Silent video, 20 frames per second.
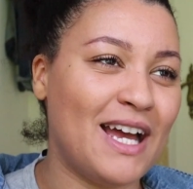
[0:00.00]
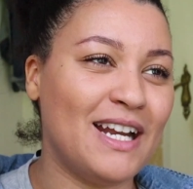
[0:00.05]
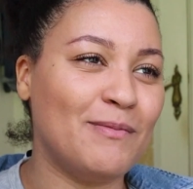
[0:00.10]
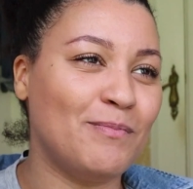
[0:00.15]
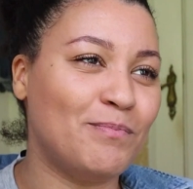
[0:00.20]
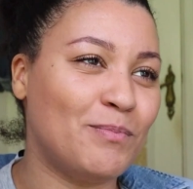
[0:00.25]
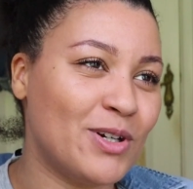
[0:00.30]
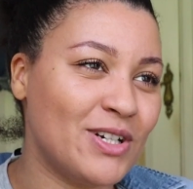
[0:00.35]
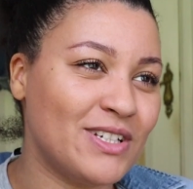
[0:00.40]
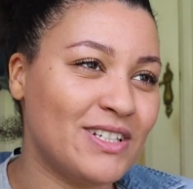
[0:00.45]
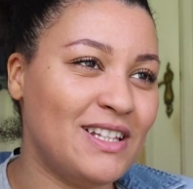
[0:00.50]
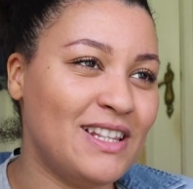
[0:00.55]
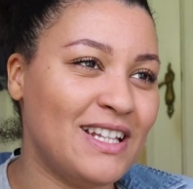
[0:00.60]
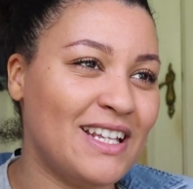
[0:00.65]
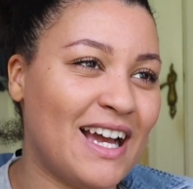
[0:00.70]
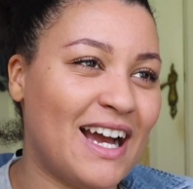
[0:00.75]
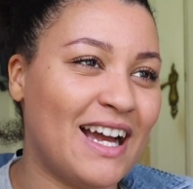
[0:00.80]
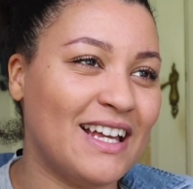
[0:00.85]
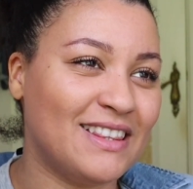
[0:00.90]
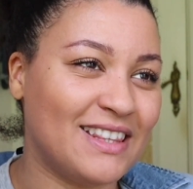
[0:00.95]
And
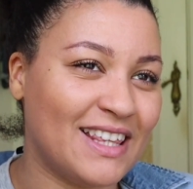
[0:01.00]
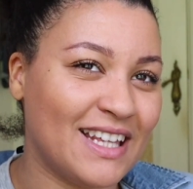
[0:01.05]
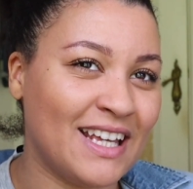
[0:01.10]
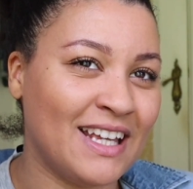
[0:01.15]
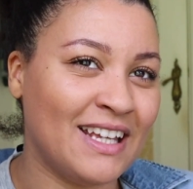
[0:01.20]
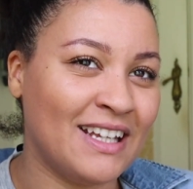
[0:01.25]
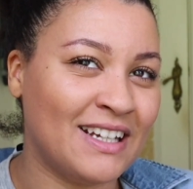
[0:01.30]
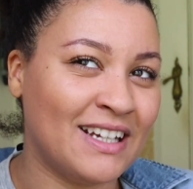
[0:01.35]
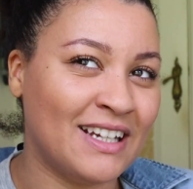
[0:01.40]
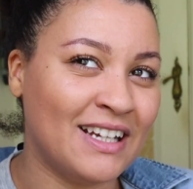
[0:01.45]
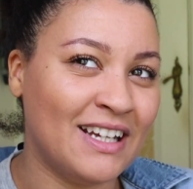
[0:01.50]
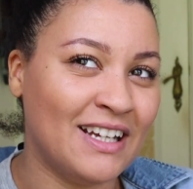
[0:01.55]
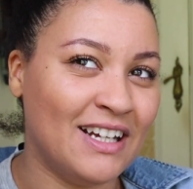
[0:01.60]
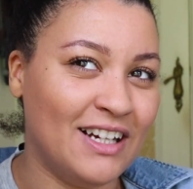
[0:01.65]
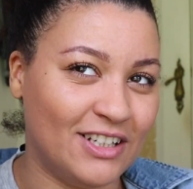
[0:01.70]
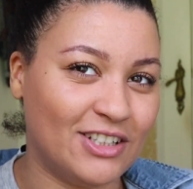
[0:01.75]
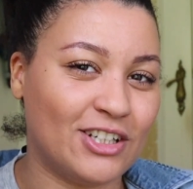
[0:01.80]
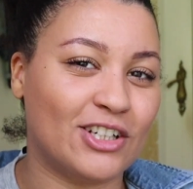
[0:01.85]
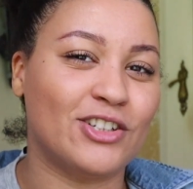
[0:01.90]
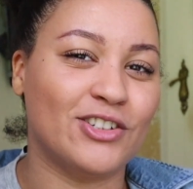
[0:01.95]
personally, I think
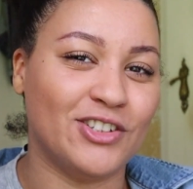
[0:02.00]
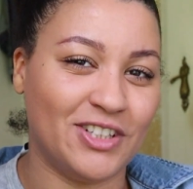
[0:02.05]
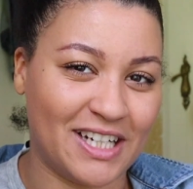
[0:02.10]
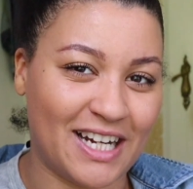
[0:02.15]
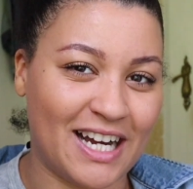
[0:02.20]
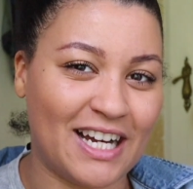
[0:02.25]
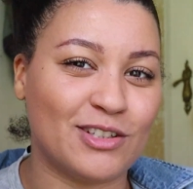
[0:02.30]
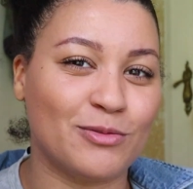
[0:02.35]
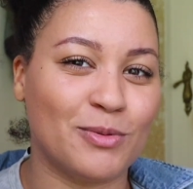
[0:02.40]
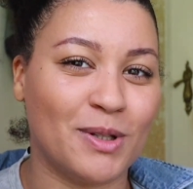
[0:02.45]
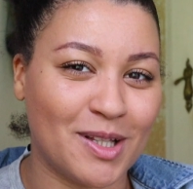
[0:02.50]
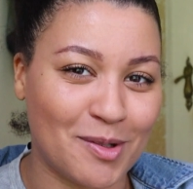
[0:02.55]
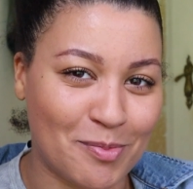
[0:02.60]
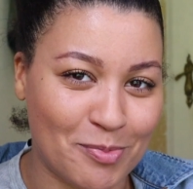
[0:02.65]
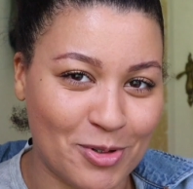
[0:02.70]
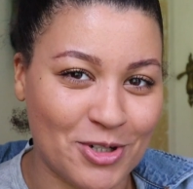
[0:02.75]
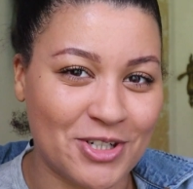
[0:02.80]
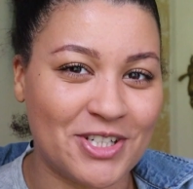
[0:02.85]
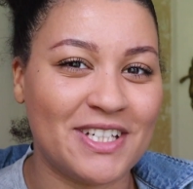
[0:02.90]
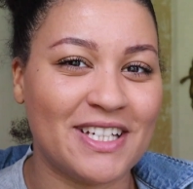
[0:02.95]
a lot of you guys will
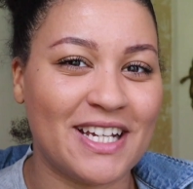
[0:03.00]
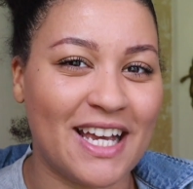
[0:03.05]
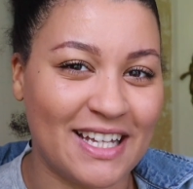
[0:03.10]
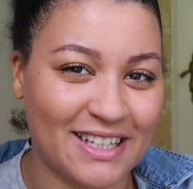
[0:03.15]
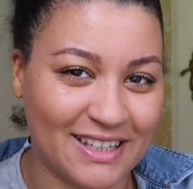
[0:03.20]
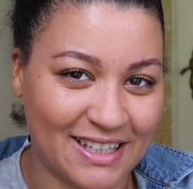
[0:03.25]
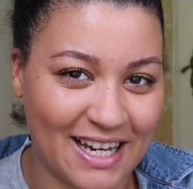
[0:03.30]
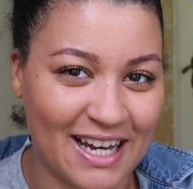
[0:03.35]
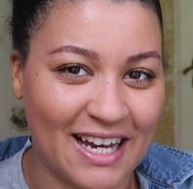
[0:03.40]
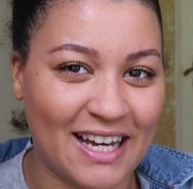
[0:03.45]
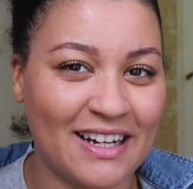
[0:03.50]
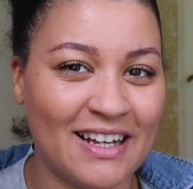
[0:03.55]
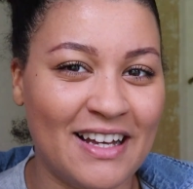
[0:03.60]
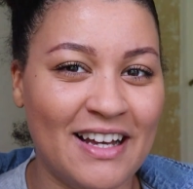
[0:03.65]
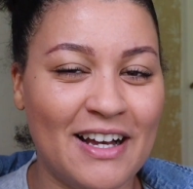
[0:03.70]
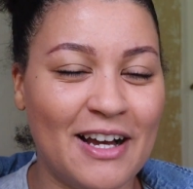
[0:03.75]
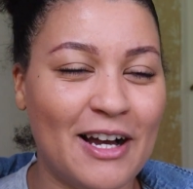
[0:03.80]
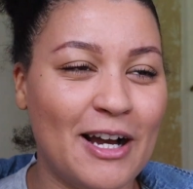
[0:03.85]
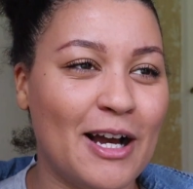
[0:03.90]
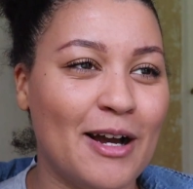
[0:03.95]
appreciate that
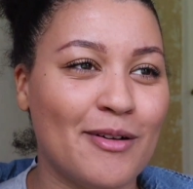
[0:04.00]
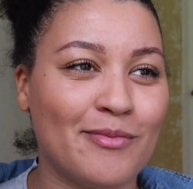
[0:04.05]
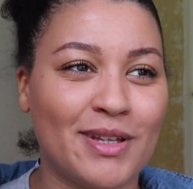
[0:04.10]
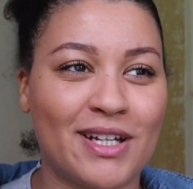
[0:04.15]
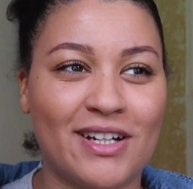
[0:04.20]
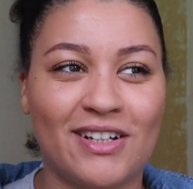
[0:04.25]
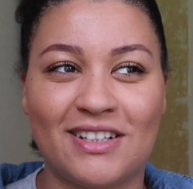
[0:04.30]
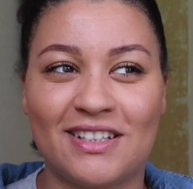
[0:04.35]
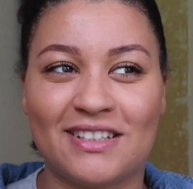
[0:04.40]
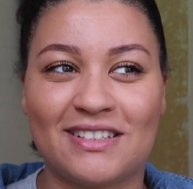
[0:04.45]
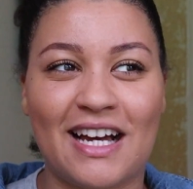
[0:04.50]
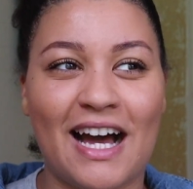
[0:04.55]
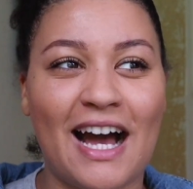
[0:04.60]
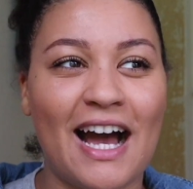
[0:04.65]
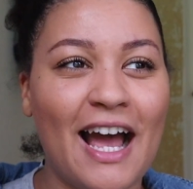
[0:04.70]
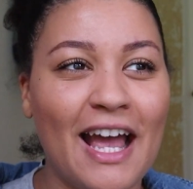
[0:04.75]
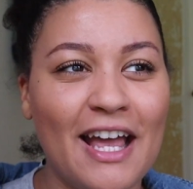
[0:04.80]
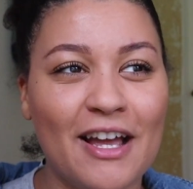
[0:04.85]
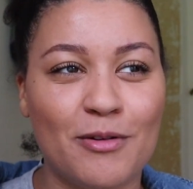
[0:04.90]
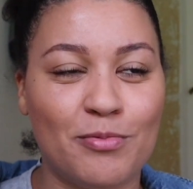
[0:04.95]
um, because
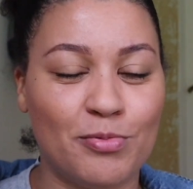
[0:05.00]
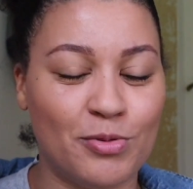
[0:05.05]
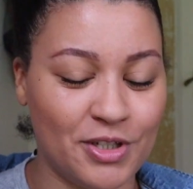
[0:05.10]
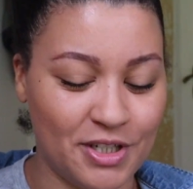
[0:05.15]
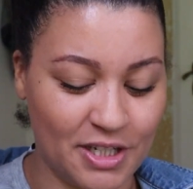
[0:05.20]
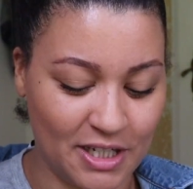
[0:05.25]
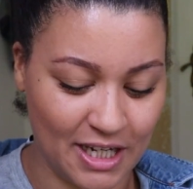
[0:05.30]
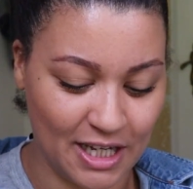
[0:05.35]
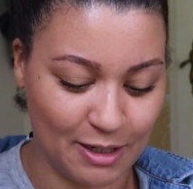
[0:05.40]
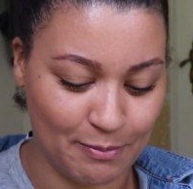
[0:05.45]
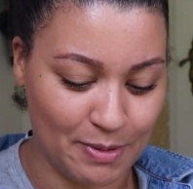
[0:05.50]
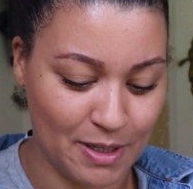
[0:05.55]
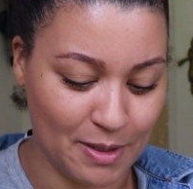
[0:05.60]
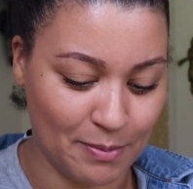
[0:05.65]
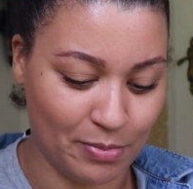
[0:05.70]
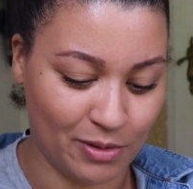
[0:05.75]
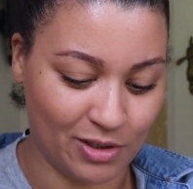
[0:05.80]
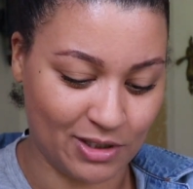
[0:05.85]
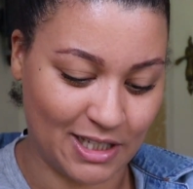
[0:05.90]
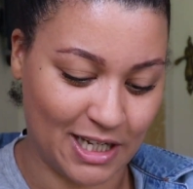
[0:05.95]
I appreciate
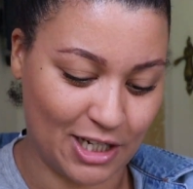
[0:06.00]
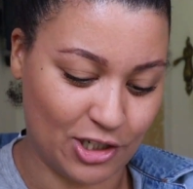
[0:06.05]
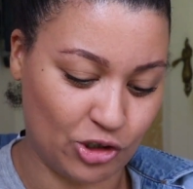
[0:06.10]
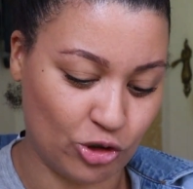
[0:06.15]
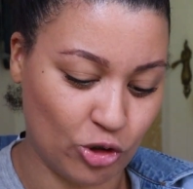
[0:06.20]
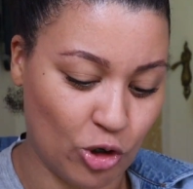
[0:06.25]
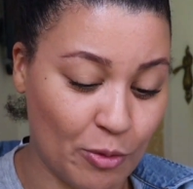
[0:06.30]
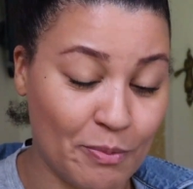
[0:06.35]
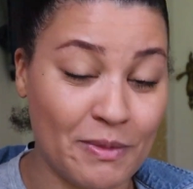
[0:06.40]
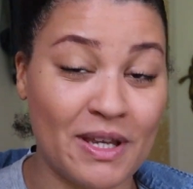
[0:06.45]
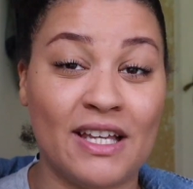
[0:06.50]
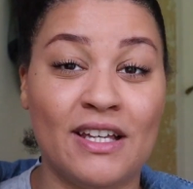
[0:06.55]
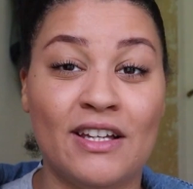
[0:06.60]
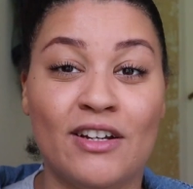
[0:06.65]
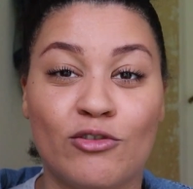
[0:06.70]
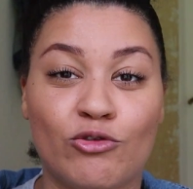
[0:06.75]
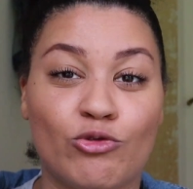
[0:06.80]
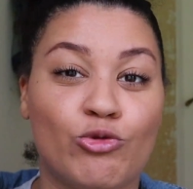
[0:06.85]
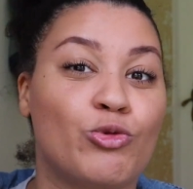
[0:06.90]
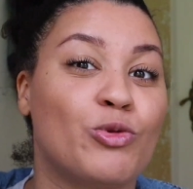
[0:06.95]
people that show
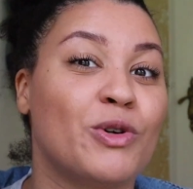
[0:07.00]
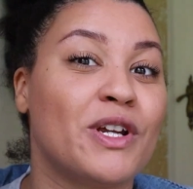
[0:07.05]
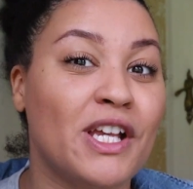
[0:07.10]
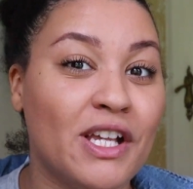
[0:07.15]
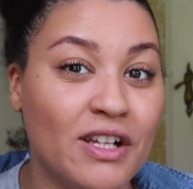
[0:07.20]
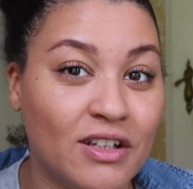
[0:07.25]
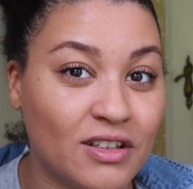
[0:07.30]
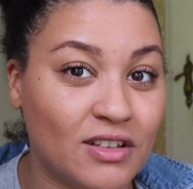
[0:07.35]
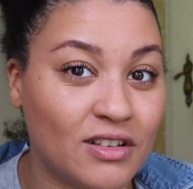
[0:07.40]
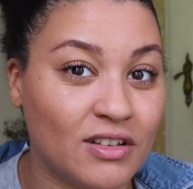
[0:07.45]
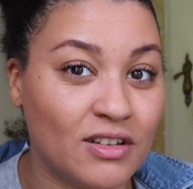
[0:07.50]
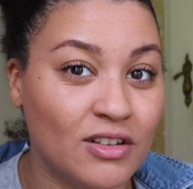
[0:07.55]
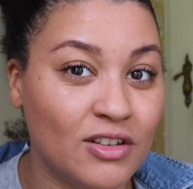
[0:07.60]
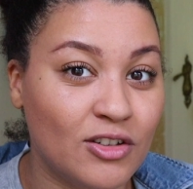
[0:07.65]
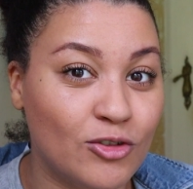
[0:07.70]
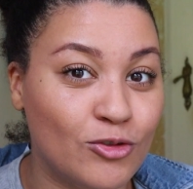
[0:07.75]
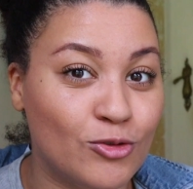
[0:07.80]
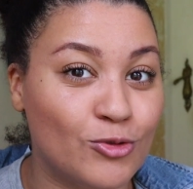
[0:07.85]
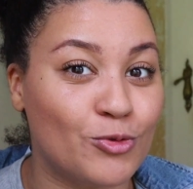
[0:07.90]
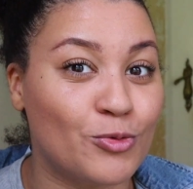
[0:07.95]
me real
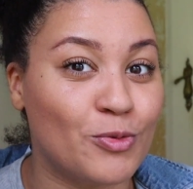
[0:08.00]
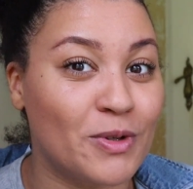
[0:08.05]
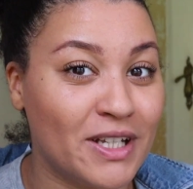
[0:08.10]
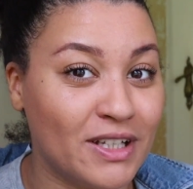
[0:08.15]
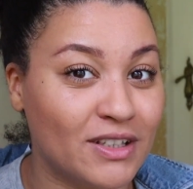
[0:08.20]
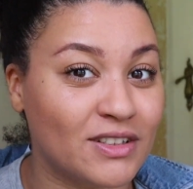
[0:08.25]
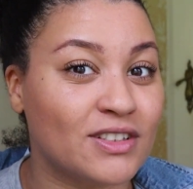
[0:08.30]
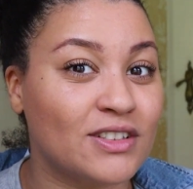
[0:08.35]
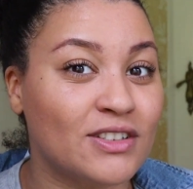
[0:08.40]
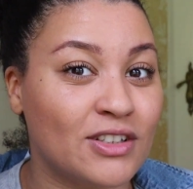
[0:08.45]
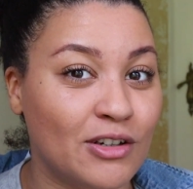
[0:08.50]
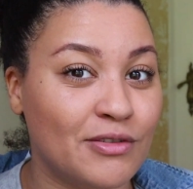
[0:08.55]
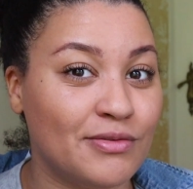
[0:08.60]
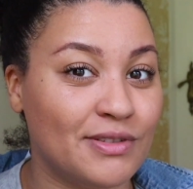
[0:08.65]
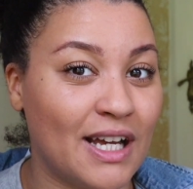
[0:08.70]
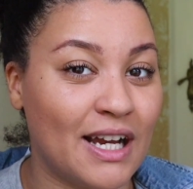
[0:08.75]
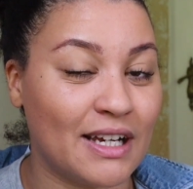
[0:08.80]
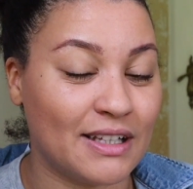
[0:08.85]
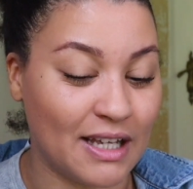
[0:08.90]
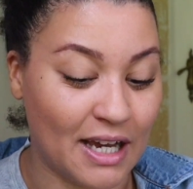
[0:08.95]
real
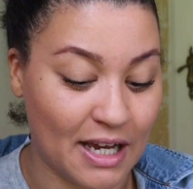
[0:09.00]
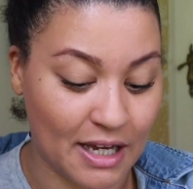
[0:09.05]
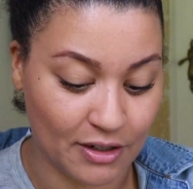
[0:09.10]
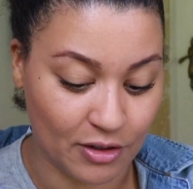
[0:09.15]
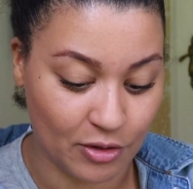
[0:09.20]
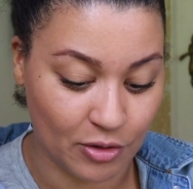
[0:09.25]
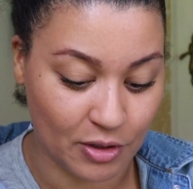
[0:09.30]
stuff like that